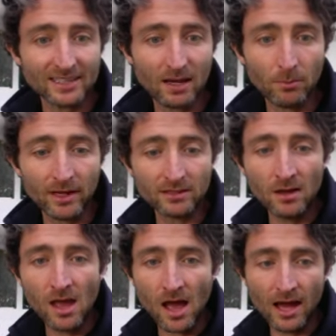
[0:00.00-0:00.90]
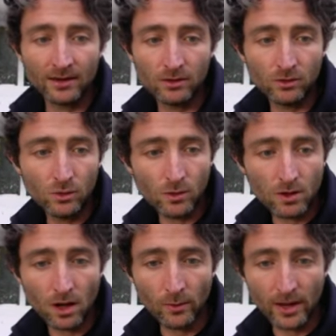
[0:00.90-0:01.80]
a template, and you can
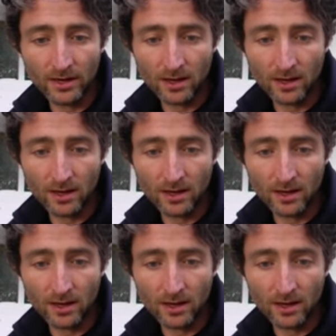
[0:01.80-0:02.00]
go in